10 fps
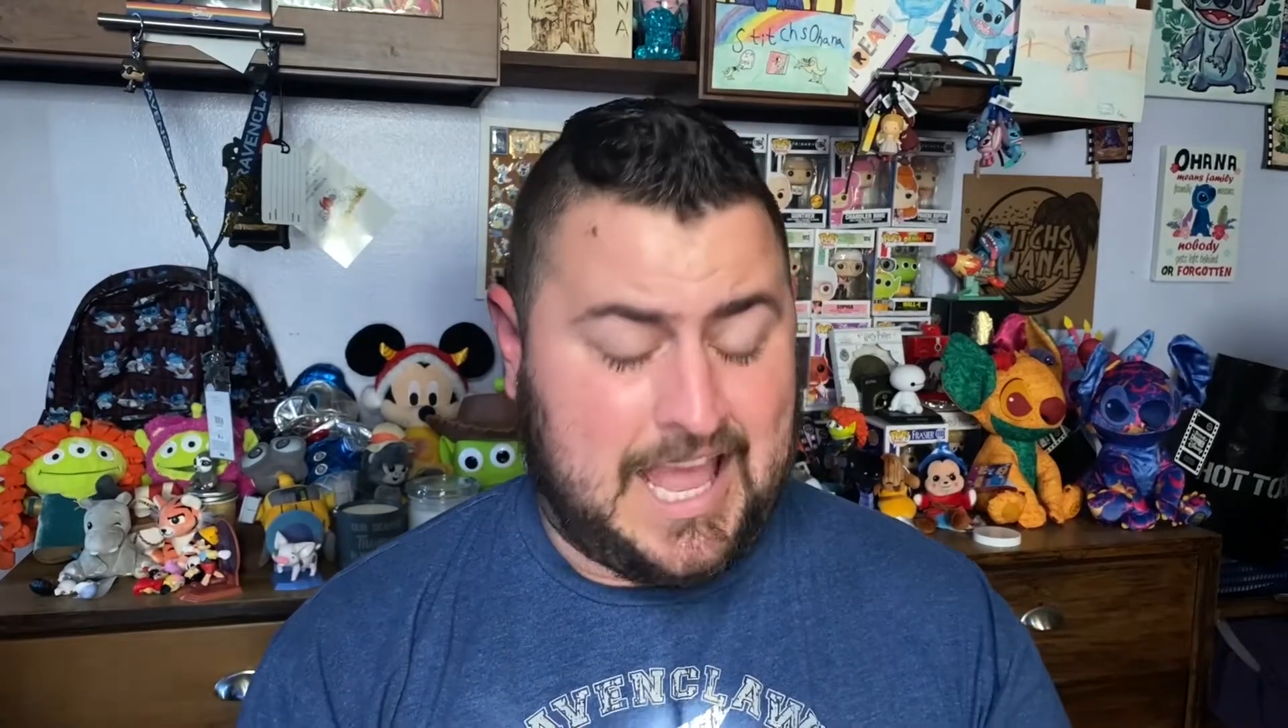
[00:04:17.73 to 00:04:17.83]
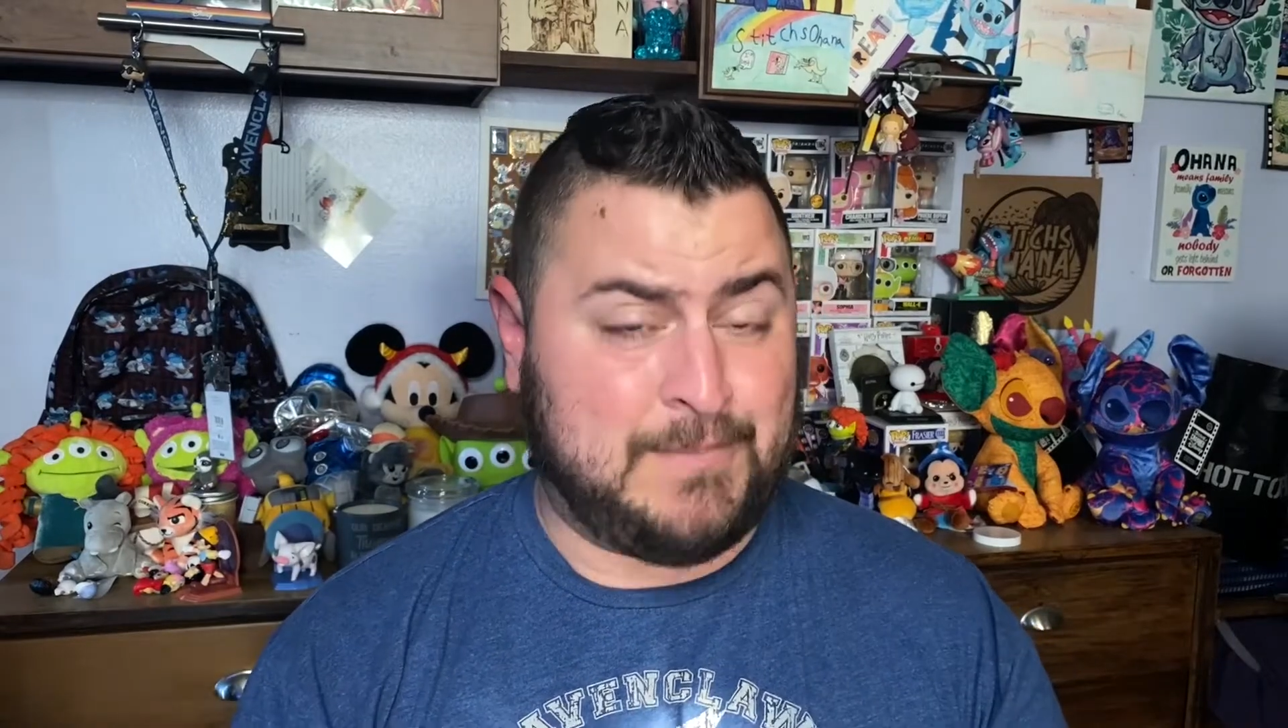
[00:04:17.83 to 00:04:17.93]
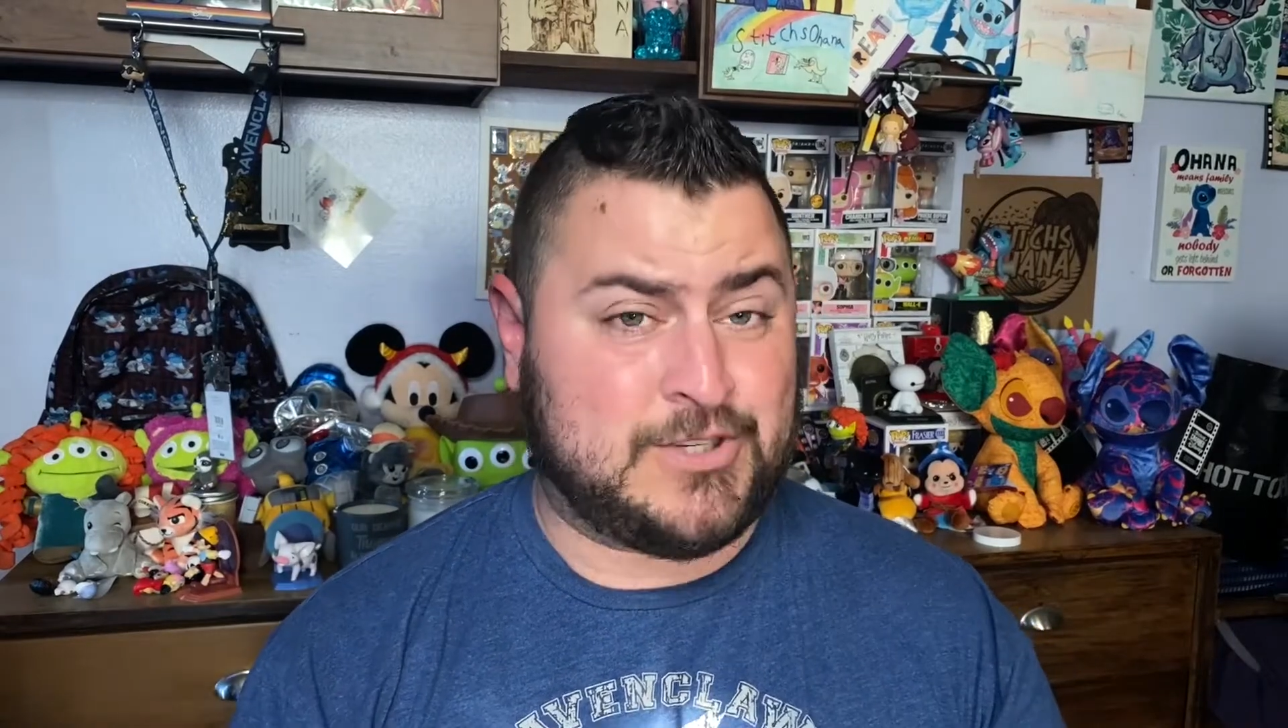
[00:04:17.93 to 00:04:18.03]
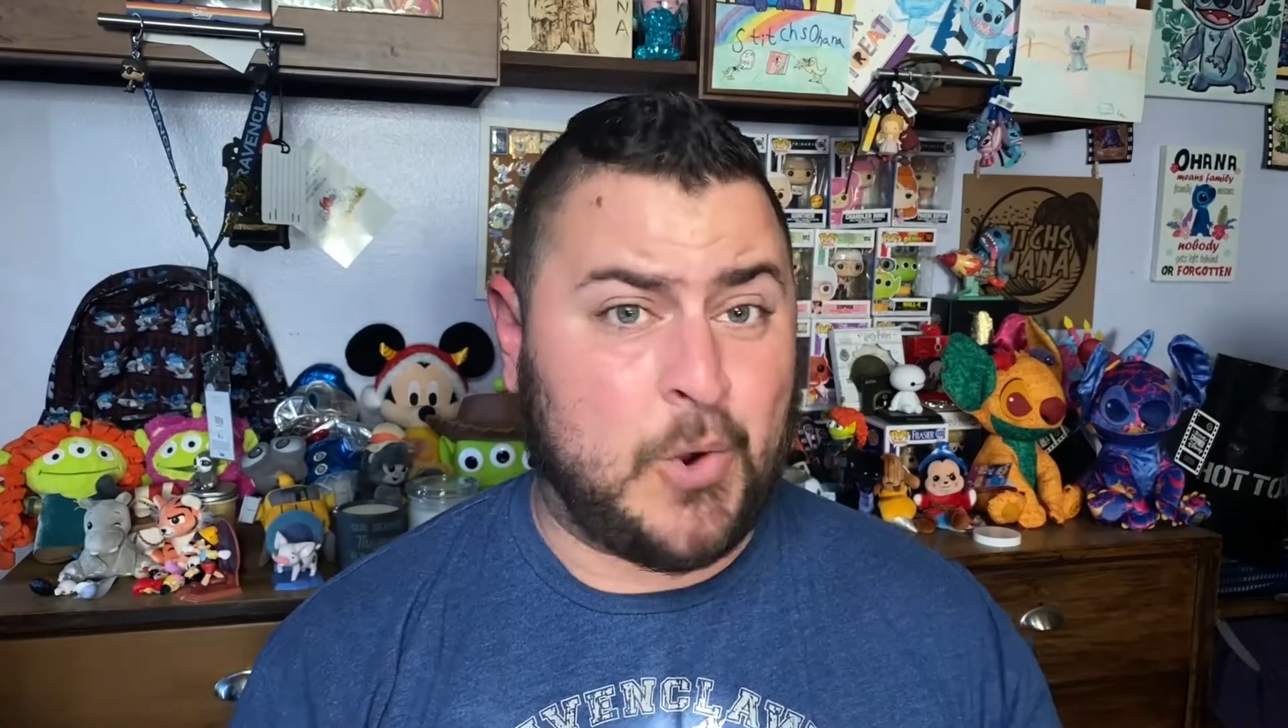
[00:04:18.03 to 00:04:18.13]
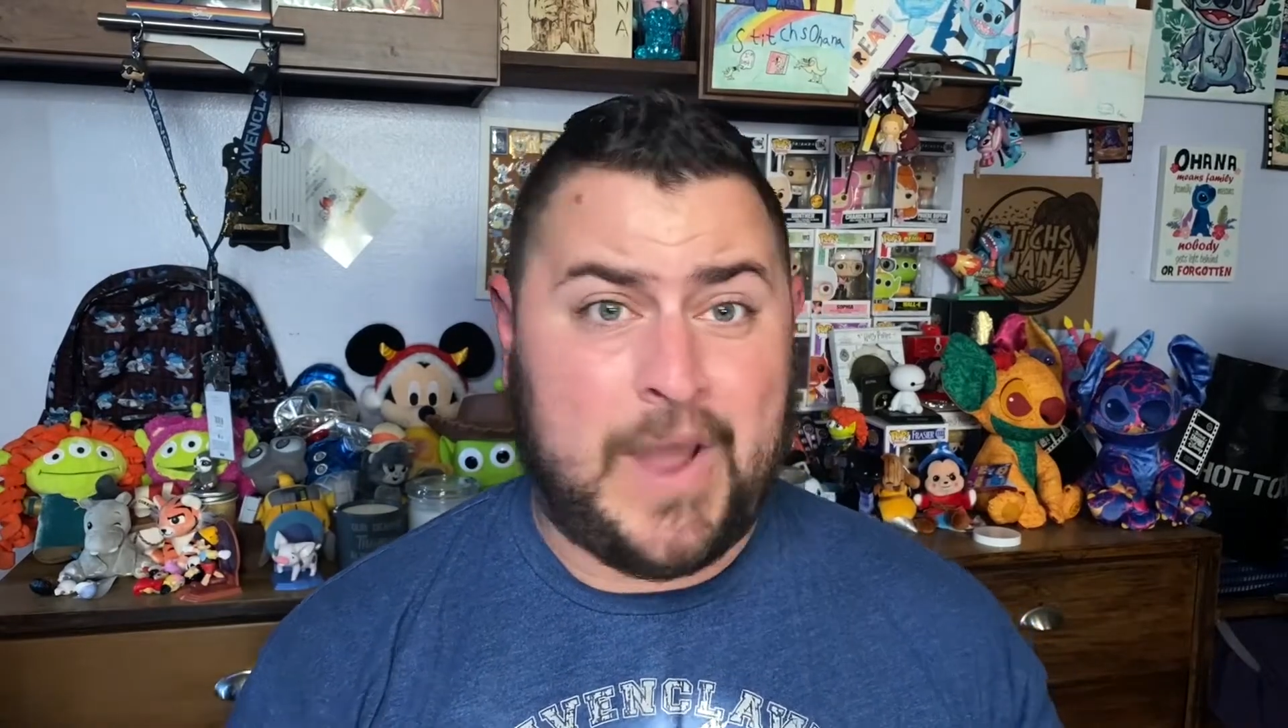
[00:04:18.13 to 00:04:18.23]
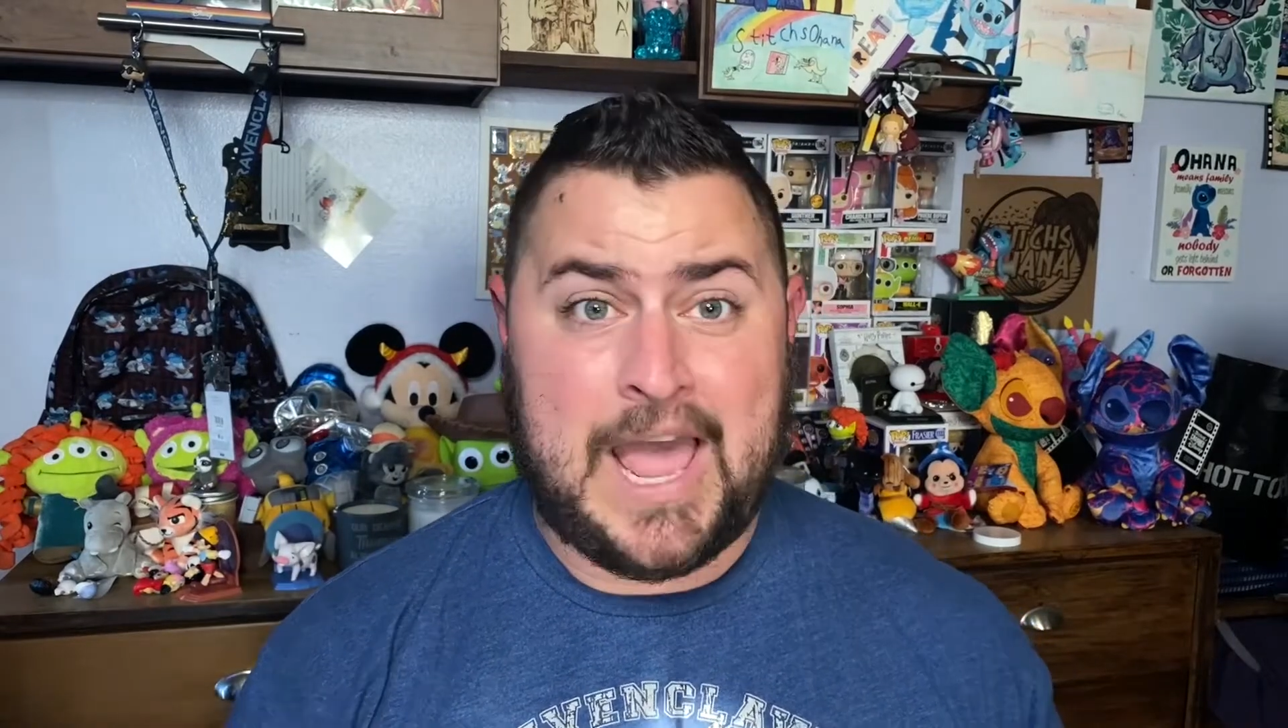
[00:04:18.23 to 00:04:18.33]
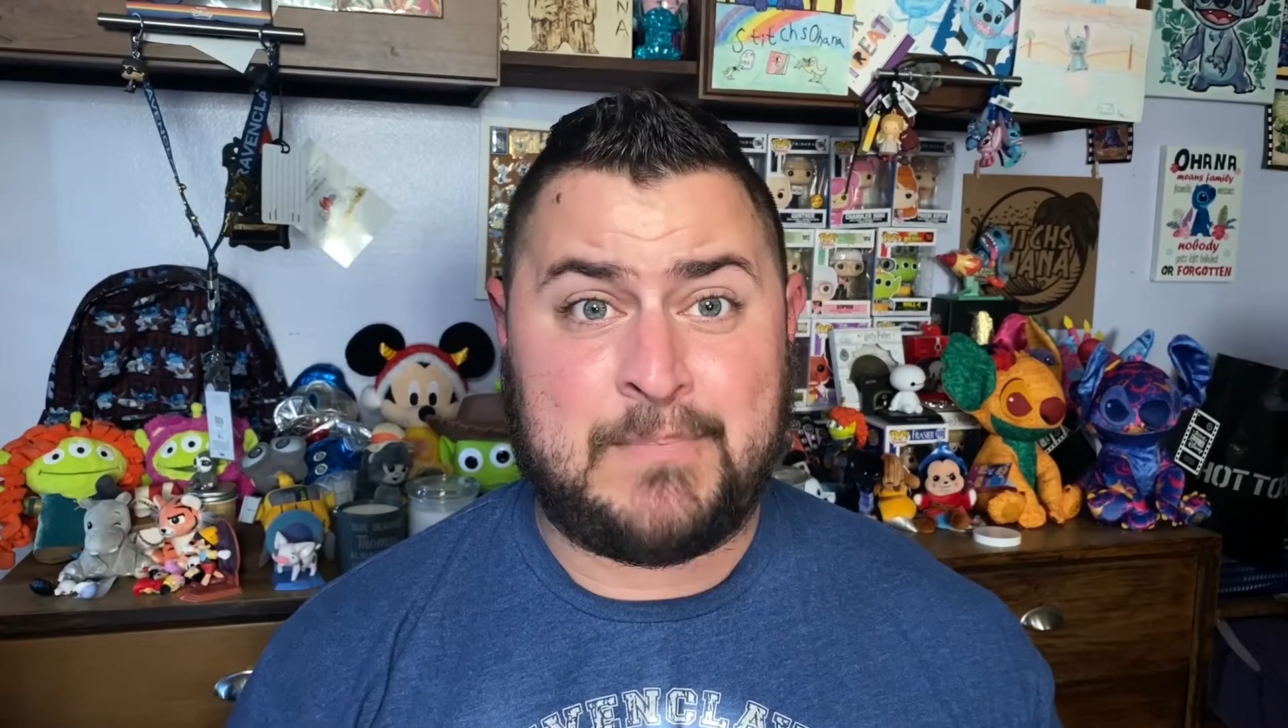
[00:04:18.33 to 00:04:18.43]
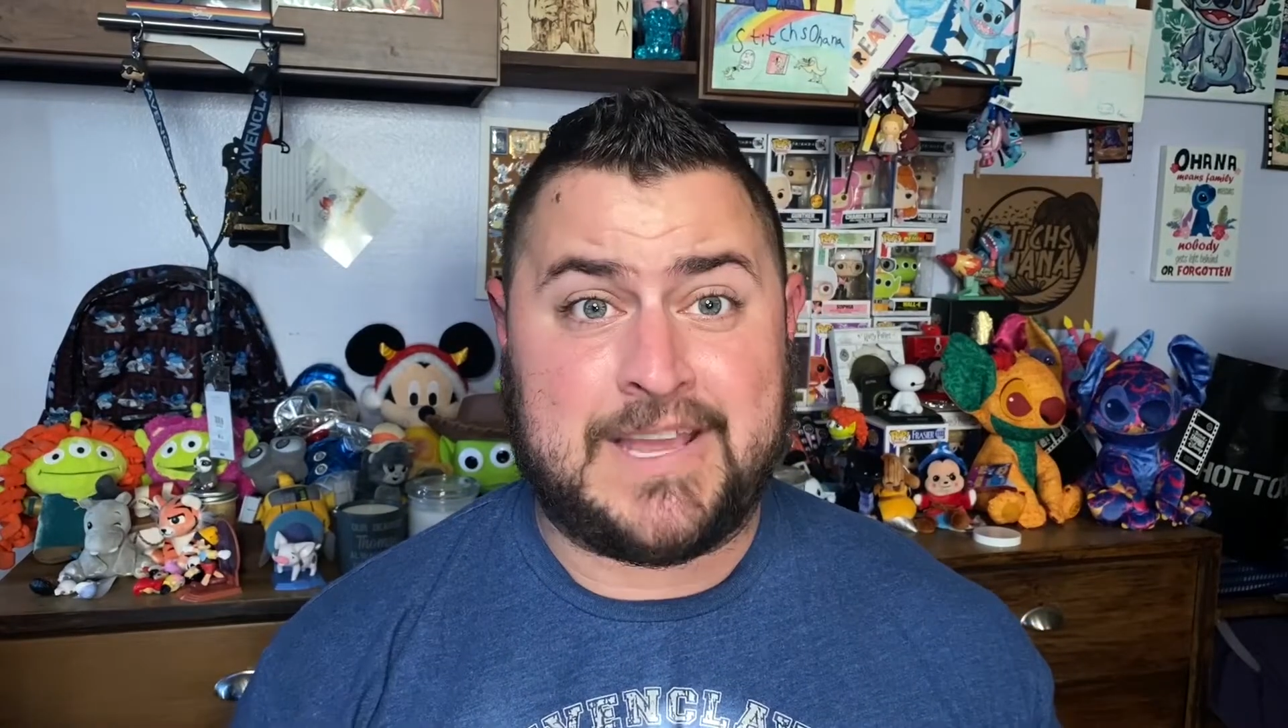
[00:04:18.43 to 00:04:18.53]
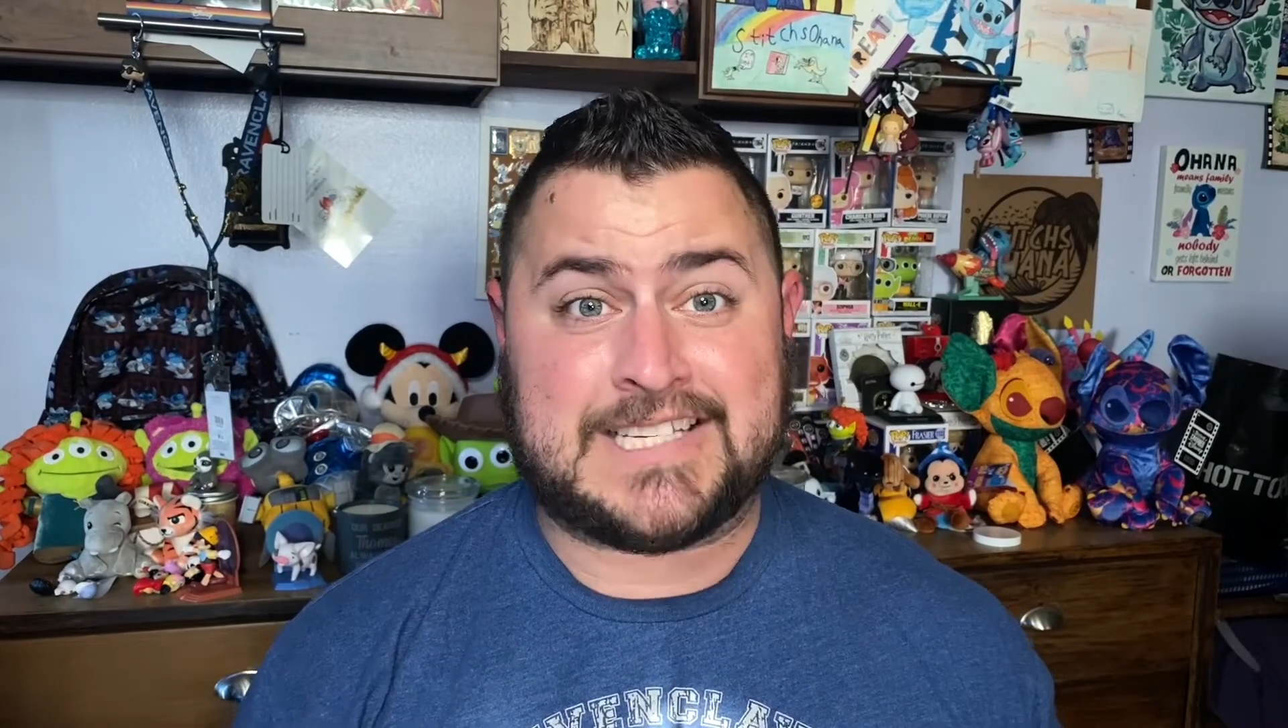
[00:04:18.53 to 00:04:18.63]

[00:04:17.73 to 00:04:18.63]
I'm so happy